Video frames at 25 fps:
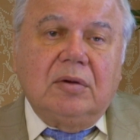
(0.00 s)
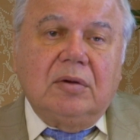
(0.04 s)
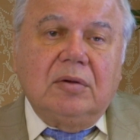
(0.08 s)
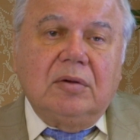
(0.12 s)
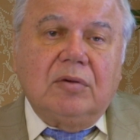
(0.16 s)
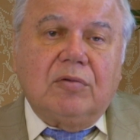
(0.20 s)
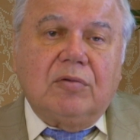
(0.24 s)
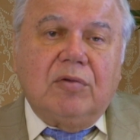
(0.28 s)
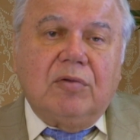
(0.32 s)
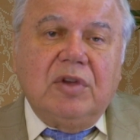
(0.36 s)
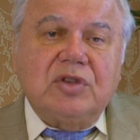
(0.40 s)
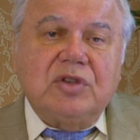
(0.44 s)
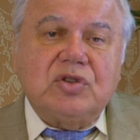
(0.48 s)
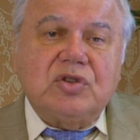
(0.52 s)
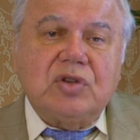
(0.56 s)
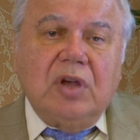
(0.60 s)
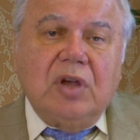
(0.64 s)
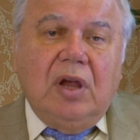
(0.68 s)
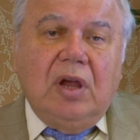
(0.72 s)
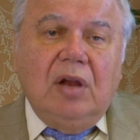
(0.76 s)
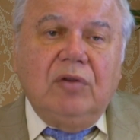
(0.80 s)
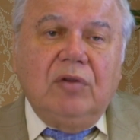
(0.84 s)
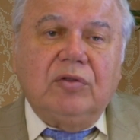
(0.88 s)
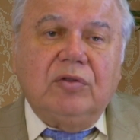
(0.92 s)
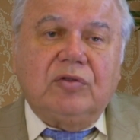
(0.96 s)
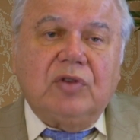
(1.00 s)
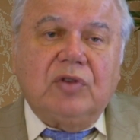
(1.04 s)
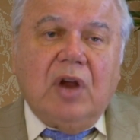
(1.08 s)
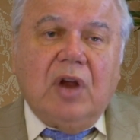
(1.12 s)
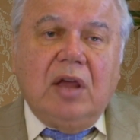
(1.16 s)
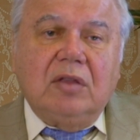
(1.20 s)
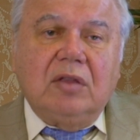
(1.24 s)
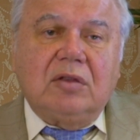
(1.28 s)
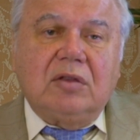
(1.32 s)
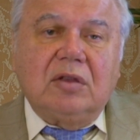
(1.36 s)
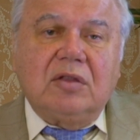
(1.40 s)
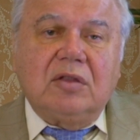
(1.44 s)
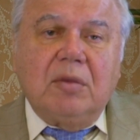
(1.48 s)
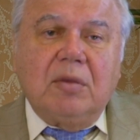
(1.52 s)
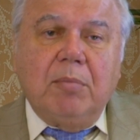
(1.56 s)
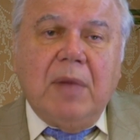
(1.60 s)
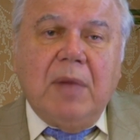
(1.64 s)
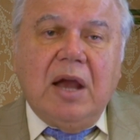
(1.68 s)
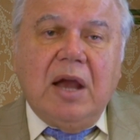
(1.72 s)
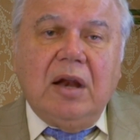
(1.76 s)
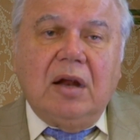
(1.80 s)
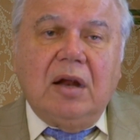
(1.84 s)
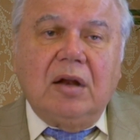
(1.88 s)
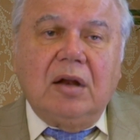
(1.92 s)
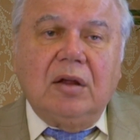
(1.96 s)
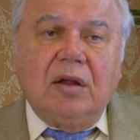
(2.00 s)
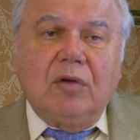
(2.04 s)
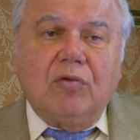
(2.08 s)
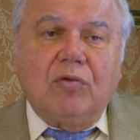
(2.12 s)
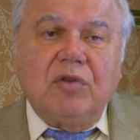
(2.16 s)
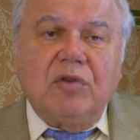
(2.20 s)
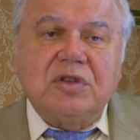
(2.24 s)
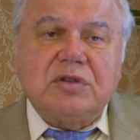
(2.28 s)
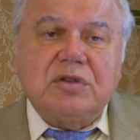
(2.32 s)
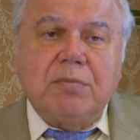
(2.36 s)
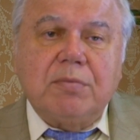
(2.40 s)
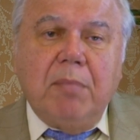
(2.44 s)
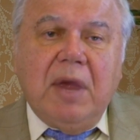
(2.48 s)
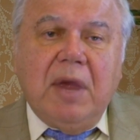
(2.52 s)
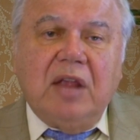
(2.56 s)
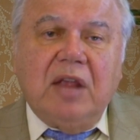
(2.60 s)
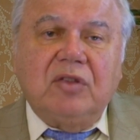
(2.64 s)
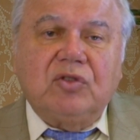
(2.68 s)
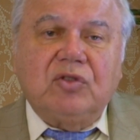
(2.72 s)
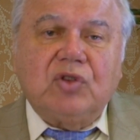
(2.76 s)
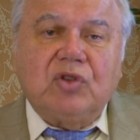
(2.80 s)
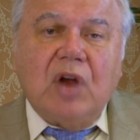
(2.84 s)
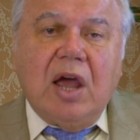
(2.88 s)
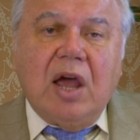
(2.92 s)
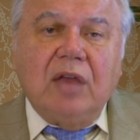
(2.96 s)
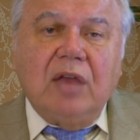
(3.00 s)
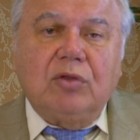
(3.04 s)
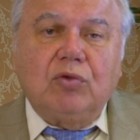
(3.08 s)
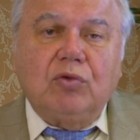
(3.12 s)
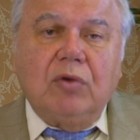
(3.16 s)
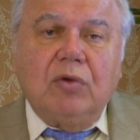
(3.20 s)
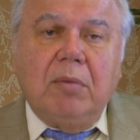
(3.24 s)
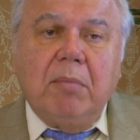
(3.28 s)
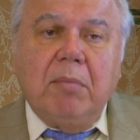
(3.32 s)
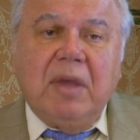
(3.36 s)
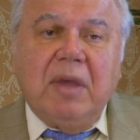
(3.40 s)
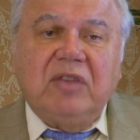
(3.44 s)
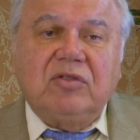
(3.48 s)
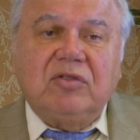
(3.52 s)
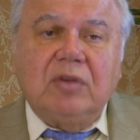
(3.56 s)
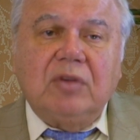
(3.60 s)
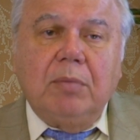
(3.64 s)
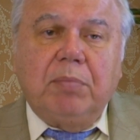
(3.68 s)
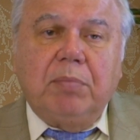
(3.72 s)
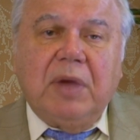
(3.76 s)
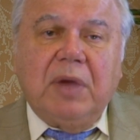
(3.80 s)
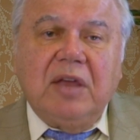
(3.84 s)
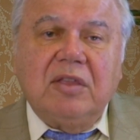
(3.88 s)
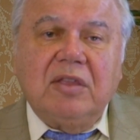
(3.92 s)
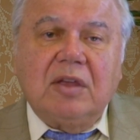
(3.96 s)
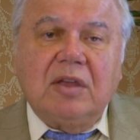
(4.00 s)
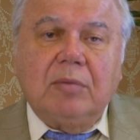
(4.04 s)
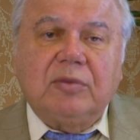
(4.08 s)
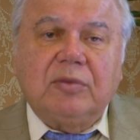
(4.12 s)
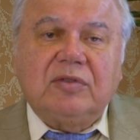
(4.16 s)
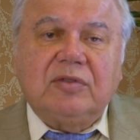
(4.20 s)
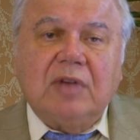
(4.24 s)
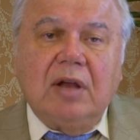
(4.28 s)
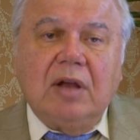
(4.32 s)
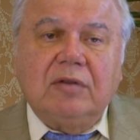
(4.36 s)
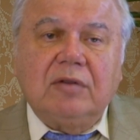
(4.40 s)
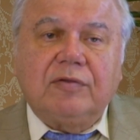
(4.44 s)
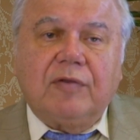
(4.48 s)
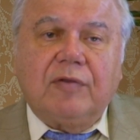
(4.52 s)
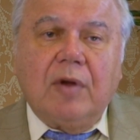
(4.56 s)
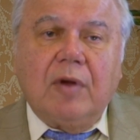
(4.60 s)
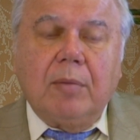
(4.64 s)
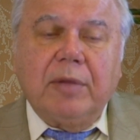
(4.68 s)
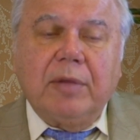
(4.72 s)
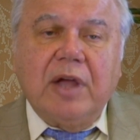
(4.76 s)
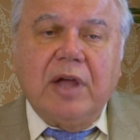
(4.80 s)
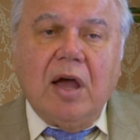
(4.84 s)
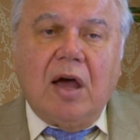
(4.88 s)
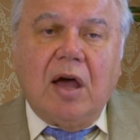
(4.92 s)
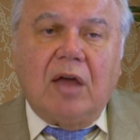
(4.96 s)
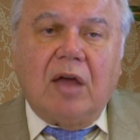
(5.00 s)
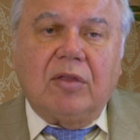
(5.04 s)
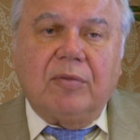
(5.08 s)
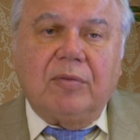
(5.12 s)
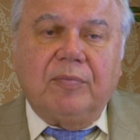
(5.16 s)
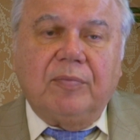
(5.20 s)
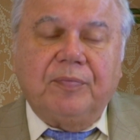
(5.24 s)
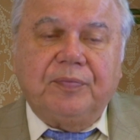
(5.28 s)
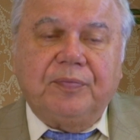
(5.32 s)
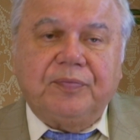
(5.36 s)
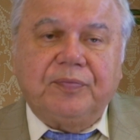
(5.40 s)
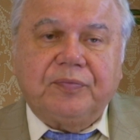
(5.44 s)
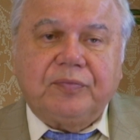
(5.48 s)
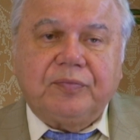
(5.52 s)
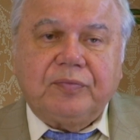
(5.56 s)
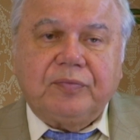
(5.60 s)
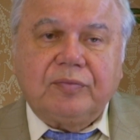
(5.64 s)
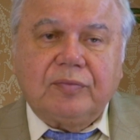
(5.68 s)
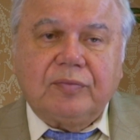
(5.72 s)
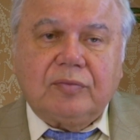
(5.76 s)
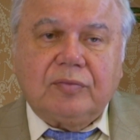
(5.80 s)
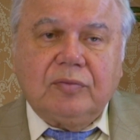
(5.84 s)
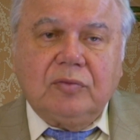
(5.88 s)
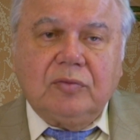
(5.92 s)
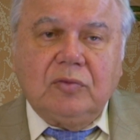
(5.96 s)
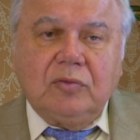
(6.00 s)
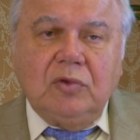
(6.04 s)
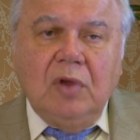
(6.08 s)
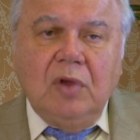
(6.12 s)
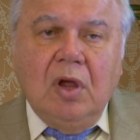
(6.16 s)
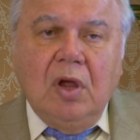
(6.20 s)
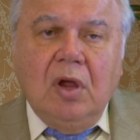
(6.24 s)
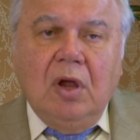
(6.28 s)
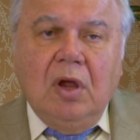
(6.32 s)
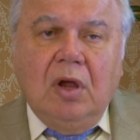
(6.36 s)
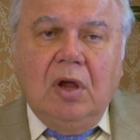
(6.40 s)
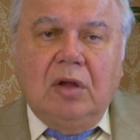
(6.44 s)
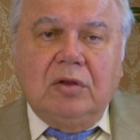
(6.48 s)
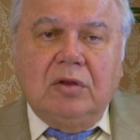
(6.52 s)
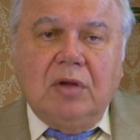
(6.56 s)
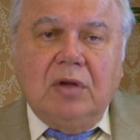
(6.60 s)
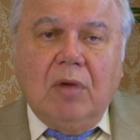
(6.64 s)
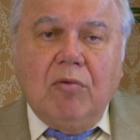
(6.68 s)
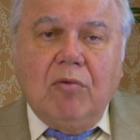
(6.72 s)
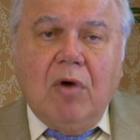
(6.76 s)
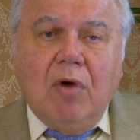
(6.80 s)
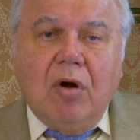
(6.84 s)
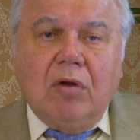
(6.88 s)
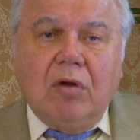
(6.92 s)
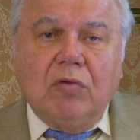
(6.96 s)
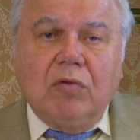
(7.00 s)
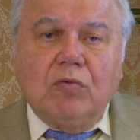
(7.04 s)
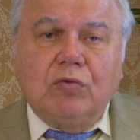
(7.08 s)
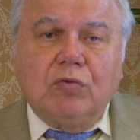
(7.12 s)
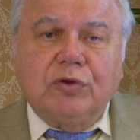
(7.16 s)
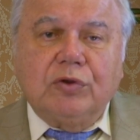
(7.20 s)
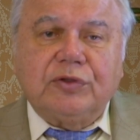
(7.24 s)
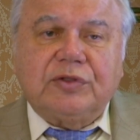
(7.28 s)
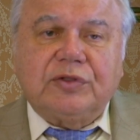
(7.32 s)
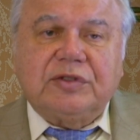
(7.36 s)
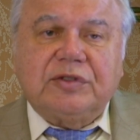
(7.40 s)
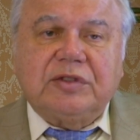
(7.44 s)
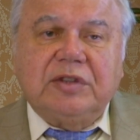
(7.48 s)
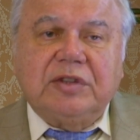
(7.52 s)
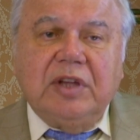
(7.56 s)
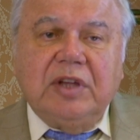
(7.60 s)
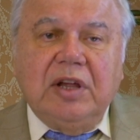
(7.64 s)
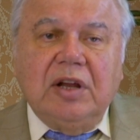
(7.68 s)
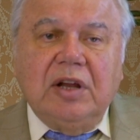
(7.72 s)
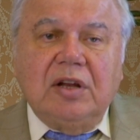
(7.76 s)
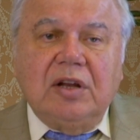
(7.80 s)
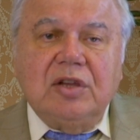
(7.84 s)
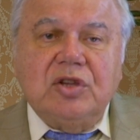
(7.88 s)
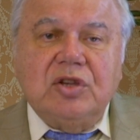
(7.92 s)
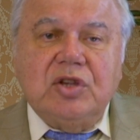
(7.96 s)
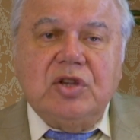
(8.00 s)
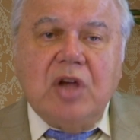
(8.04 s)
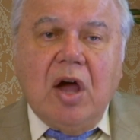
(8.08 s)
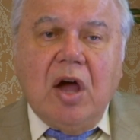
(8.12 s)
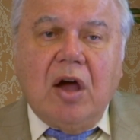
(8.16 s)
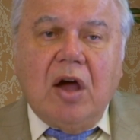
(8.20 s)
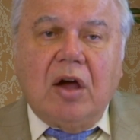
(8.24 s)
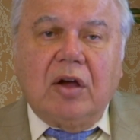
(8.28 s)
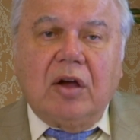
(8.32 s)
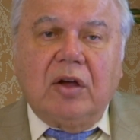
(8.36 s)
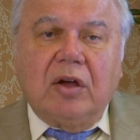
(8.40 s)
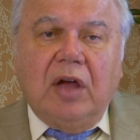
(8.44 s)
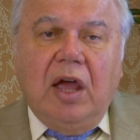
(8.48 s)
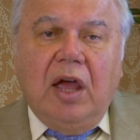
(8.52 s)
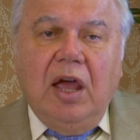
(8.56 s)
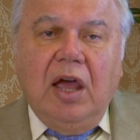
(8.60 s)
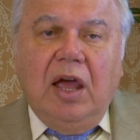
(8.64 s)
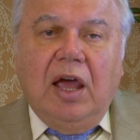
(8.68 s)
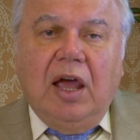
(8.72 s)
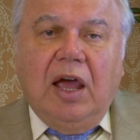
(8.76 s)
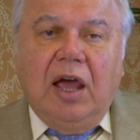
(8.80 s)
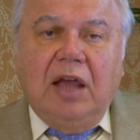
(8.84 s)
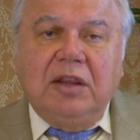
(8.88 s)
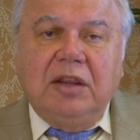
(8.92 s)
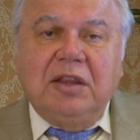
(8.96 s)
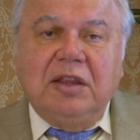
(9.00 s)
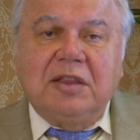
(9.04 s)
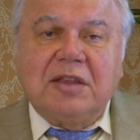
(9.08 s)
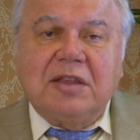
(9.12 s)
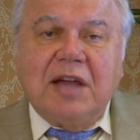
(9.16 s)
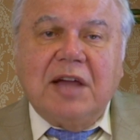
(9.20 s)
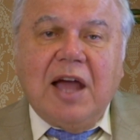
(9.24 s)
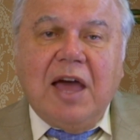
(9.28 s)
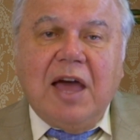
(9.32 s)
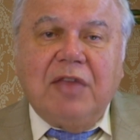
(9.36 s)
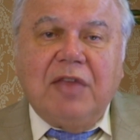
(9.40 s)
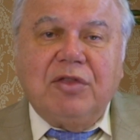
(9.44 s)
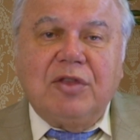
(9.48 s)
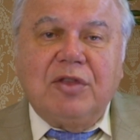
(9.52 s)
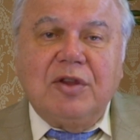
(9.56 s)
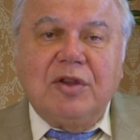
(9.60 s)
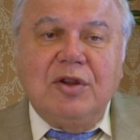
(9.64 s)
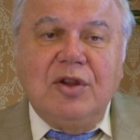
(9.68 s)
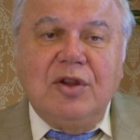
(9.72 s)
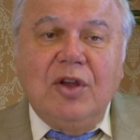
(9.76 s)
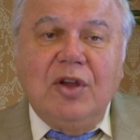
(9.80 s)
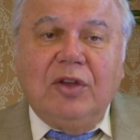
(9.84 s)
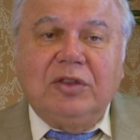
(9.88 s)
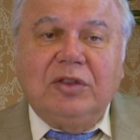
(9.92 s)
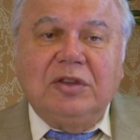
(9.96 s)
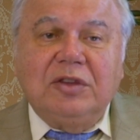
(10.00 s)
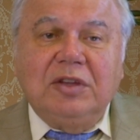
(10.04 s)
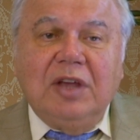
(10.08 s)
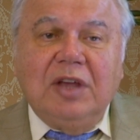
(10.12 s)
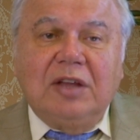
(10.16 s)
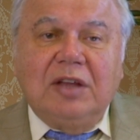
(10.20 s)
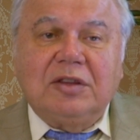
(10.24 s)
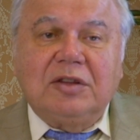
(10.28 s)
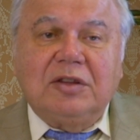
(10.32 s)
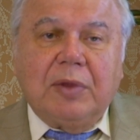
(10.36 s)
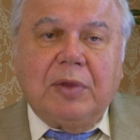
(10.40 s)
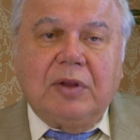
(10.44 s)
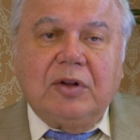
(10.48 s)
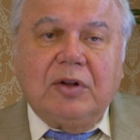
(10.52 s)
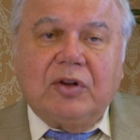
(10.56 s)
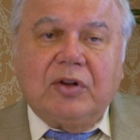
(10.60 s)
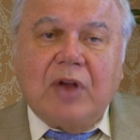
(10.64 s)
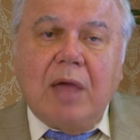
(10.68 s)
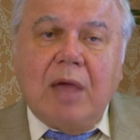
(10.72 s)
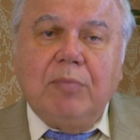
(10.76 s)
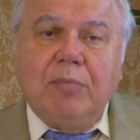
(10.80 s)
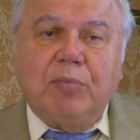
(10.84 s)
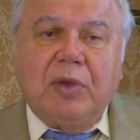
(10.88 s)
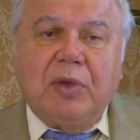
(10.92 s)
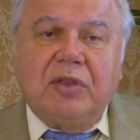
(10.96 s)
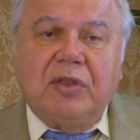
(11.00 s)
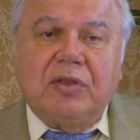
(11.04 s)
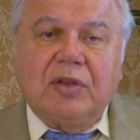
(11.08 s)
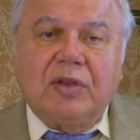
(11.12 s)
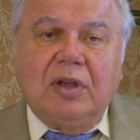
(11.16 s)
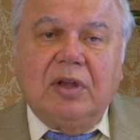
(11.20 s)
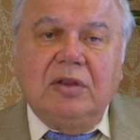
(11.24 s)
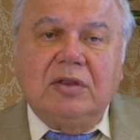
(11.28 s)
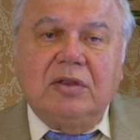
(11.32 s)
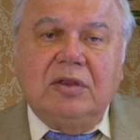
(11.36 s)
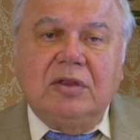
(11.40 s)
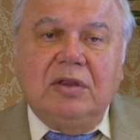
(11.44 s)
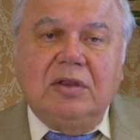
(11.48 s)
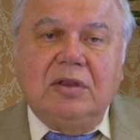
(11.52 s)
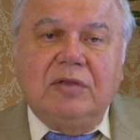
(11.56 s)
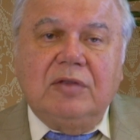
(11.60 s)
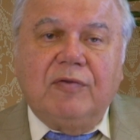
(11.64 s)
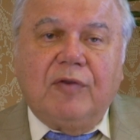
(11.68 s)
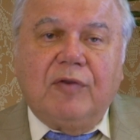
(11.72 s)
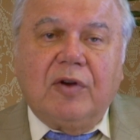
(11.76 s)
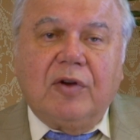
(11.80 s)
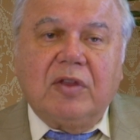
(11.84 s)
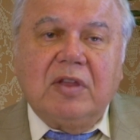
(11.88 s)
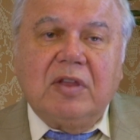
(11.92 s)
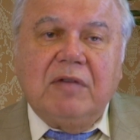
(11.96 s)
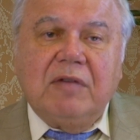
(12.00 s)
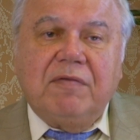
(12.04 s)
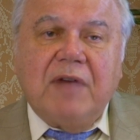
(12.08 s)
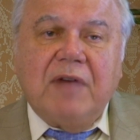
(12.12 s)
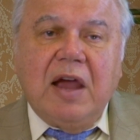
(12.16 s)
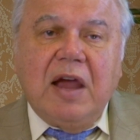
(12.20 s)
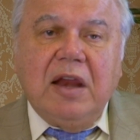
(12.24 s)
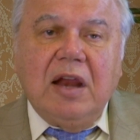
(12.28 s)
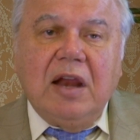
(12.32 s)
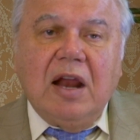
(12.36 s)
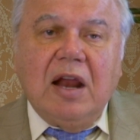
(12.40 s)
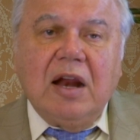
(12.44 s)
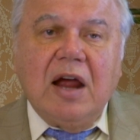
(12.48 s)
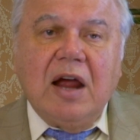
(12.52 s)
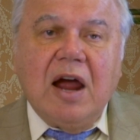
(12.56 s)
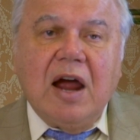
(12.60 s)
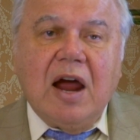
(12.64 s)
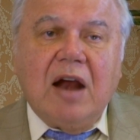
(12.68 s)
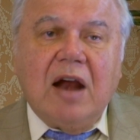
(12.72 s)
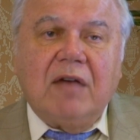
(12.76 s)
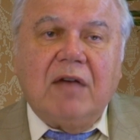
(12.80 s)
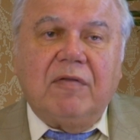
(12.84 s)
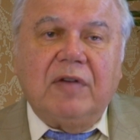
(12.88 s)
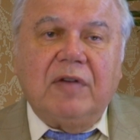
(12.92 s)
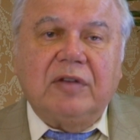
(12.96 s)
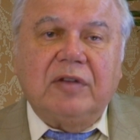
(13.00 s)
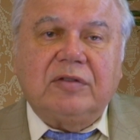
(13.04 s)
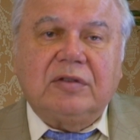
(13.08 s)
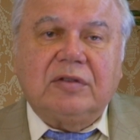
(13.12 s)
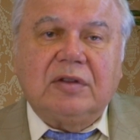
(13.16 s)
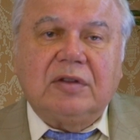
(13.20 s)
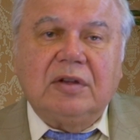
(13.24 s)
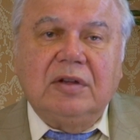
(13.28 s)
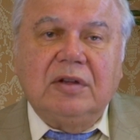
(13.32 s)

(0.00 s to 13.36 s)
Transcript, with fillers: which illustrated the manner in which men tried to emancipate themselves from God. The world was still young, and it had not yet ripened for the final harvest.